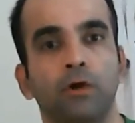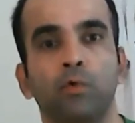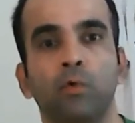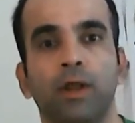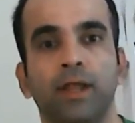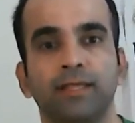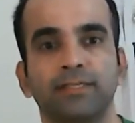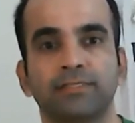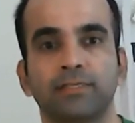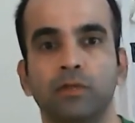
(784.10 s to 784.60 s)
to
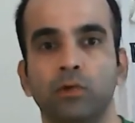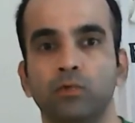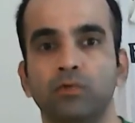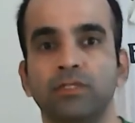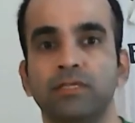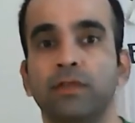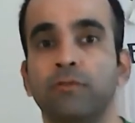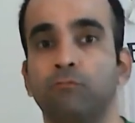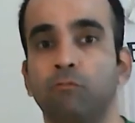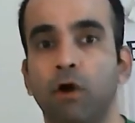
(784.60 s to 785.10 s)
an
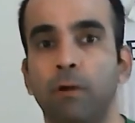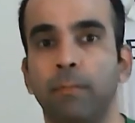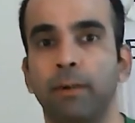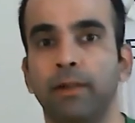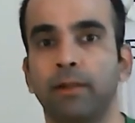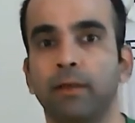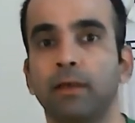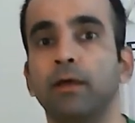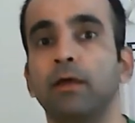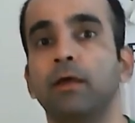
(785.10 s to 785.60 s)
exclusive
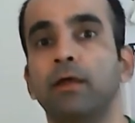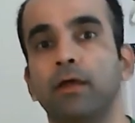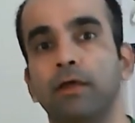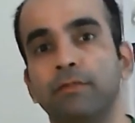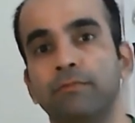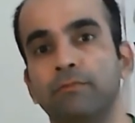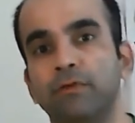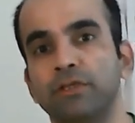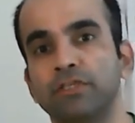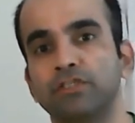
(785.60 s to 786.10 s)
environment
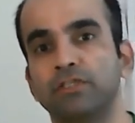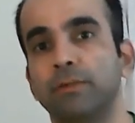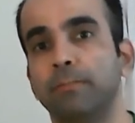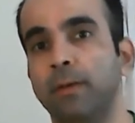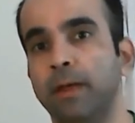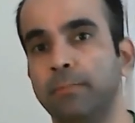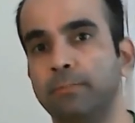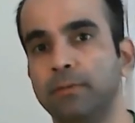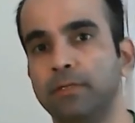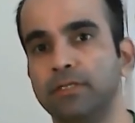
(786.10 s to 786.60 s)
in which the
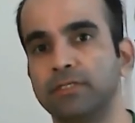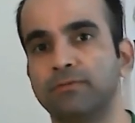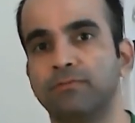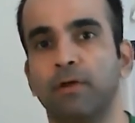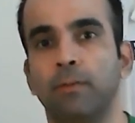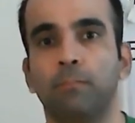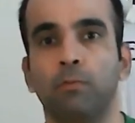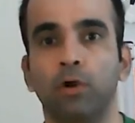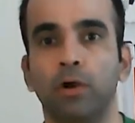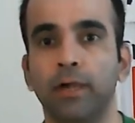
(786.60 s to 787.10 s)
members
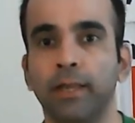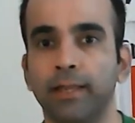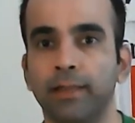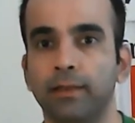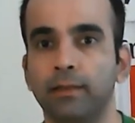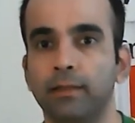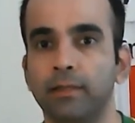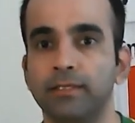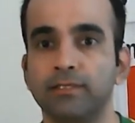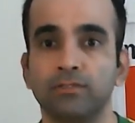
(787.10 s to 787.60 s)
were
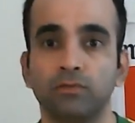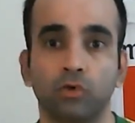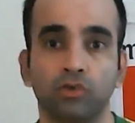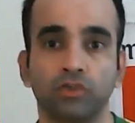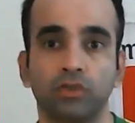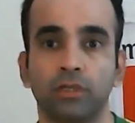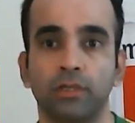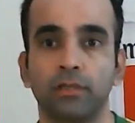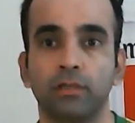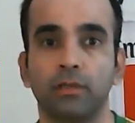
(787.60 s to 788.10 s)
politically,
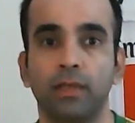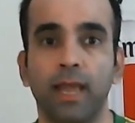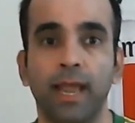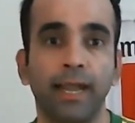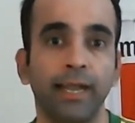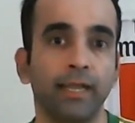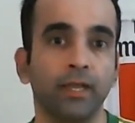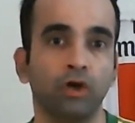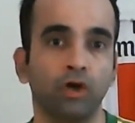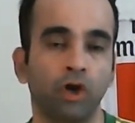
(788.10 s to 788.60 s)
socially
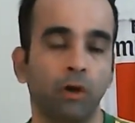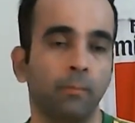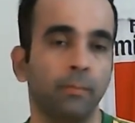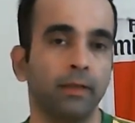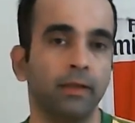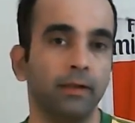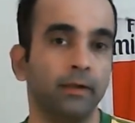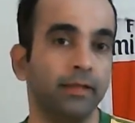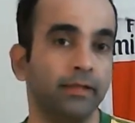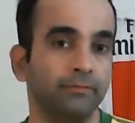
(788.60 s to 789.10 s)
and
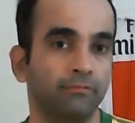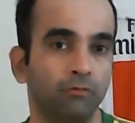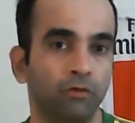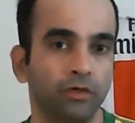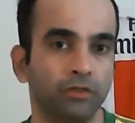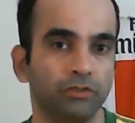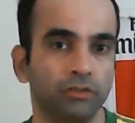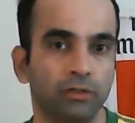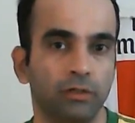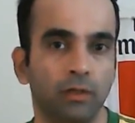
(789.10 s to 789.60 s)
economically
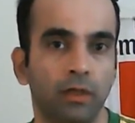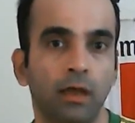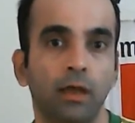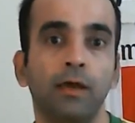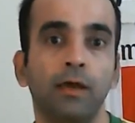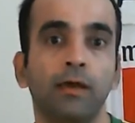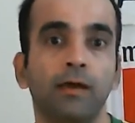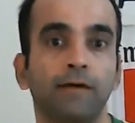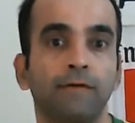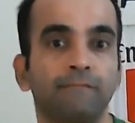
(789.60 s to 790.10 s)
influential,
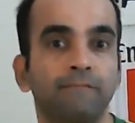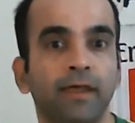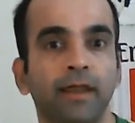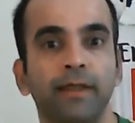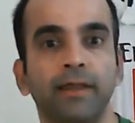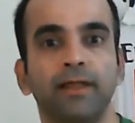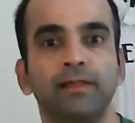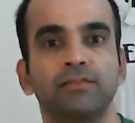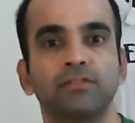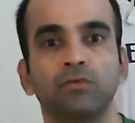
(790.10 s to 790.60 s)
a fairy
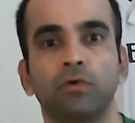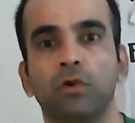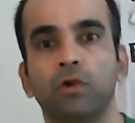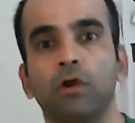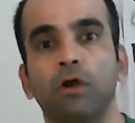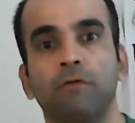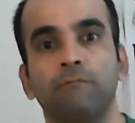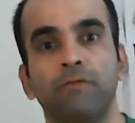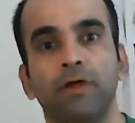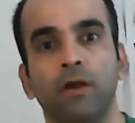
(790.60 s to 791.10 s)
tale
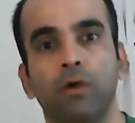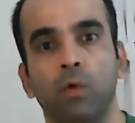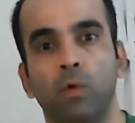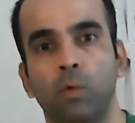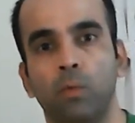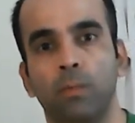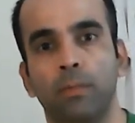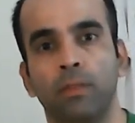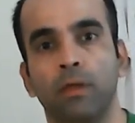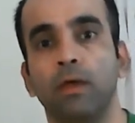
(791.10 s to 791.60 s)
story of their
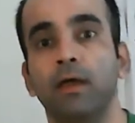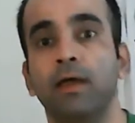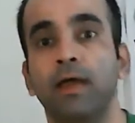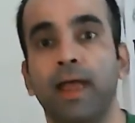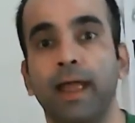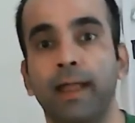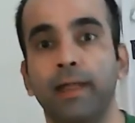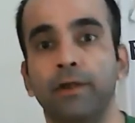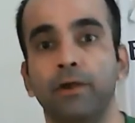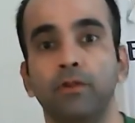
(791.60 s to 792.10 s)
own,
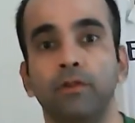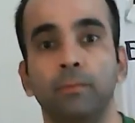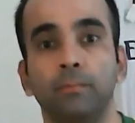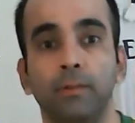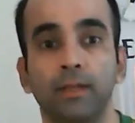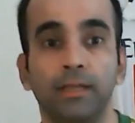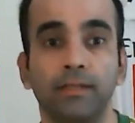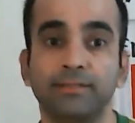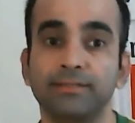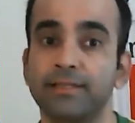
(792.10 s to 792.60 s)
and to the
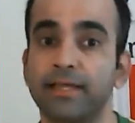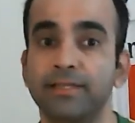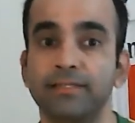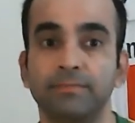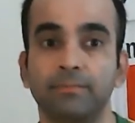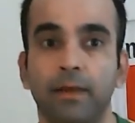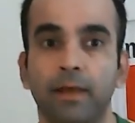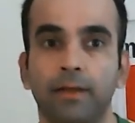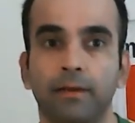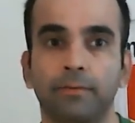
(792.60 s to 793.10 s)
millions they
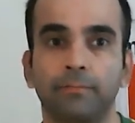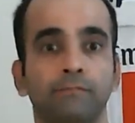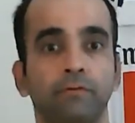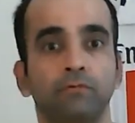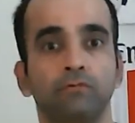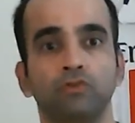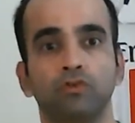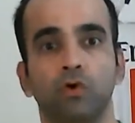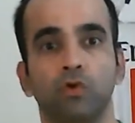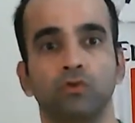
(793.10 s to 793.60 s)
inspire.
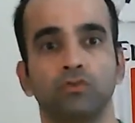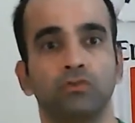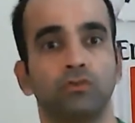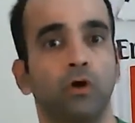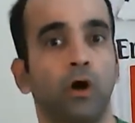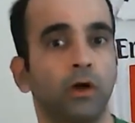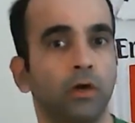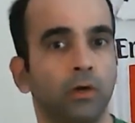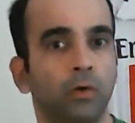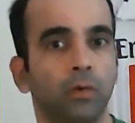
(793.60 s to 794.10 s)
Few chose
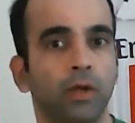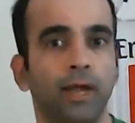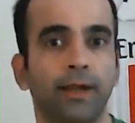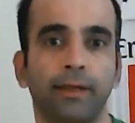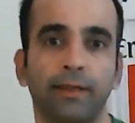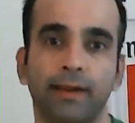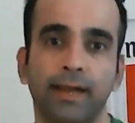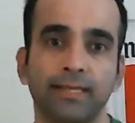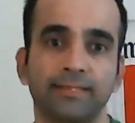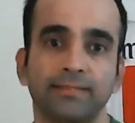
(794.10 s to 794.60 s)
not to
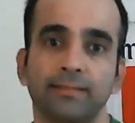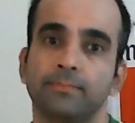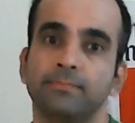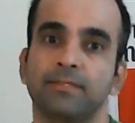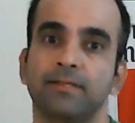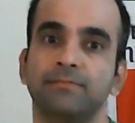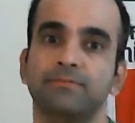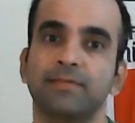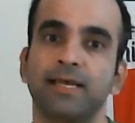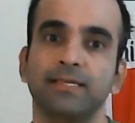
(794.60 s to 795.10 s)
categorize
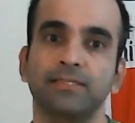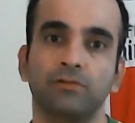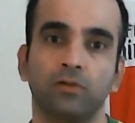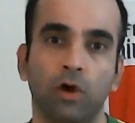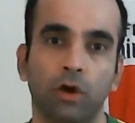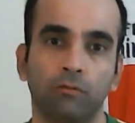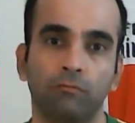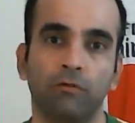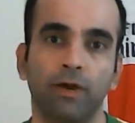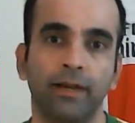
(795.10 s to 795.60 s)
themselves as
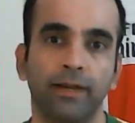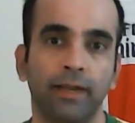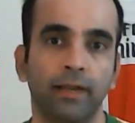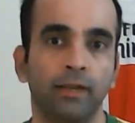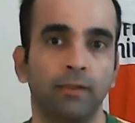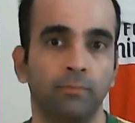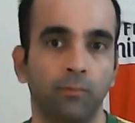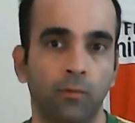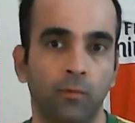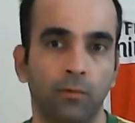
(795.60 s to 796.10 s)
non-white
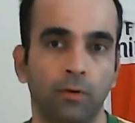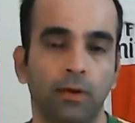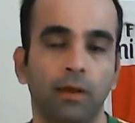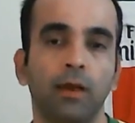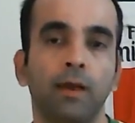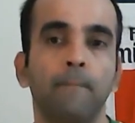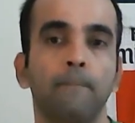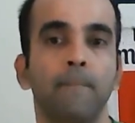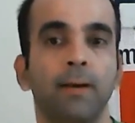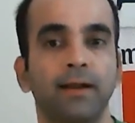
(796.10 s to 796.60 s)
anymore,
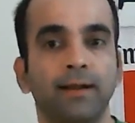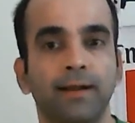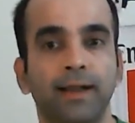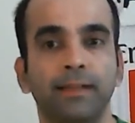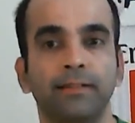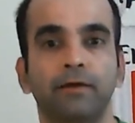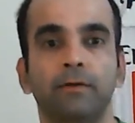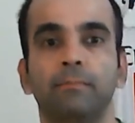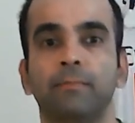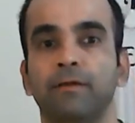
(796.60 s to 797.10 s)
but
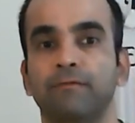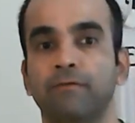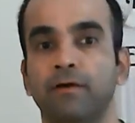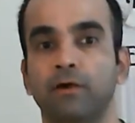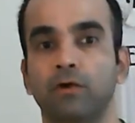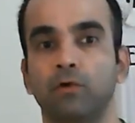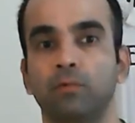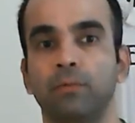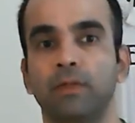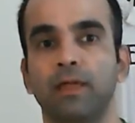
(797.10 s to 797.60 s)
rather
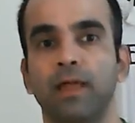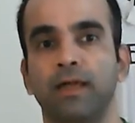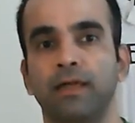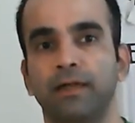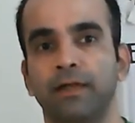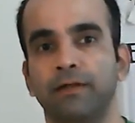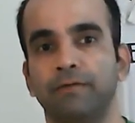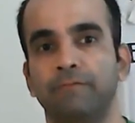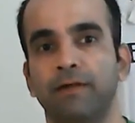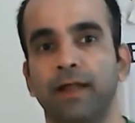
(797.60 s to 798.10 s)
preferred to be
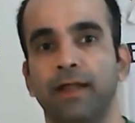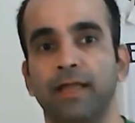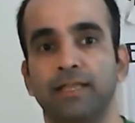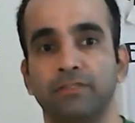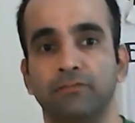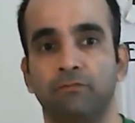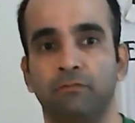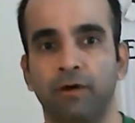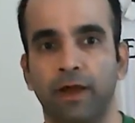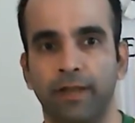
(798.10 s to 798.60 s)
identified
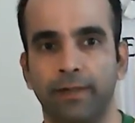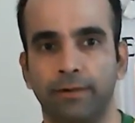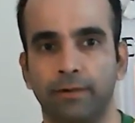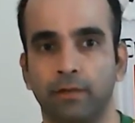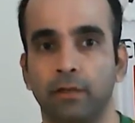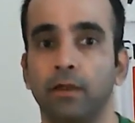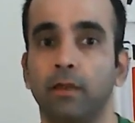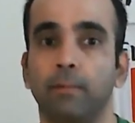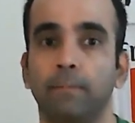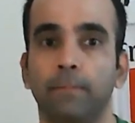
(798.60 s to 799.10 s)
as white
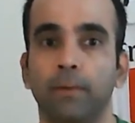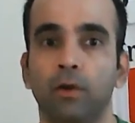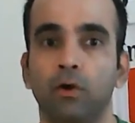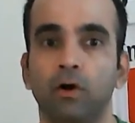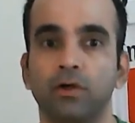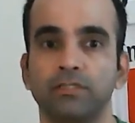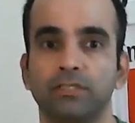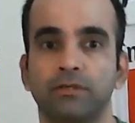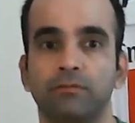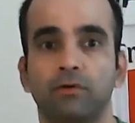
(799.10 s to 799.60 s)

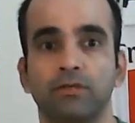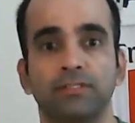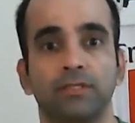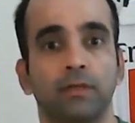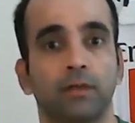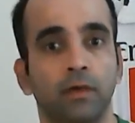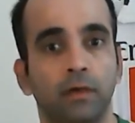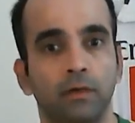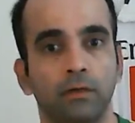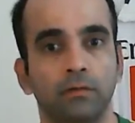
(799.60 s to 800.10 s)
because it was the
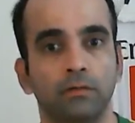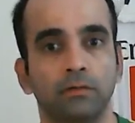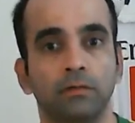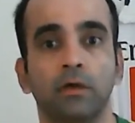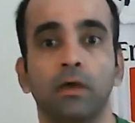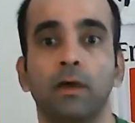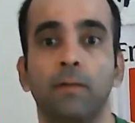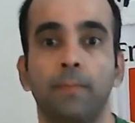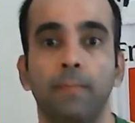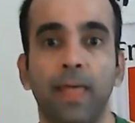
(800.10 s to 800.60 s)
color
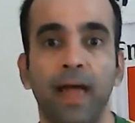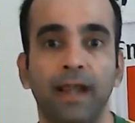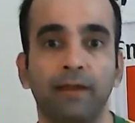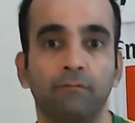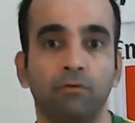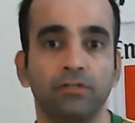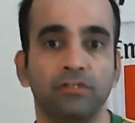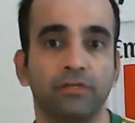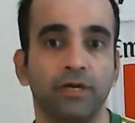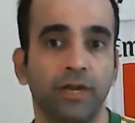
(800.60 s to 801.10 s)
that
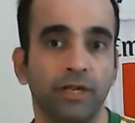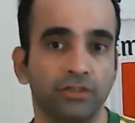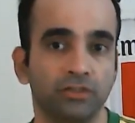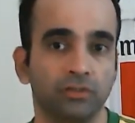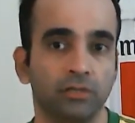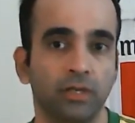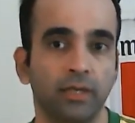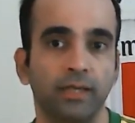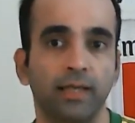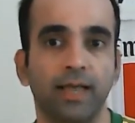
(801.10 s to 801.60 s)
was
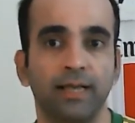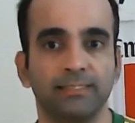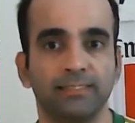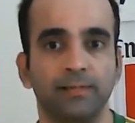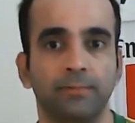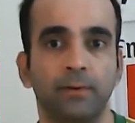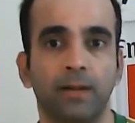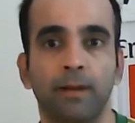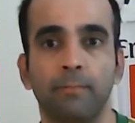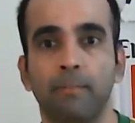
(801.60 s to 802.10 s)
traditionally
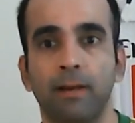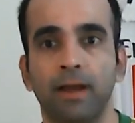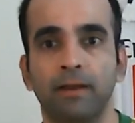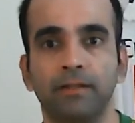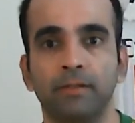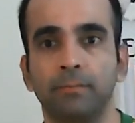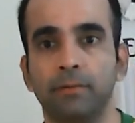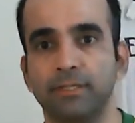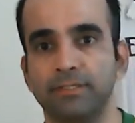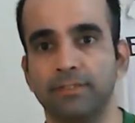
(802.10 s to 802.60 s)
accepted by
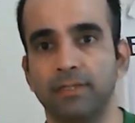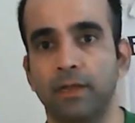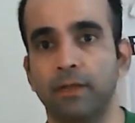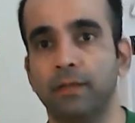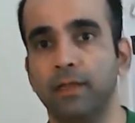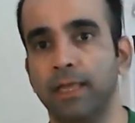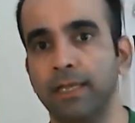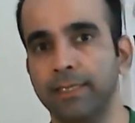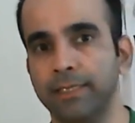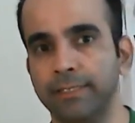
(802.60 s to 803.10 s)
the Brazilian
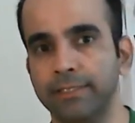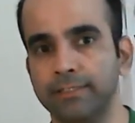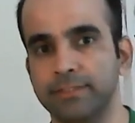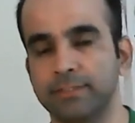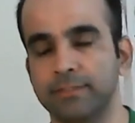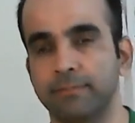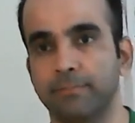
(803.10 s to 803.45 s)
elites.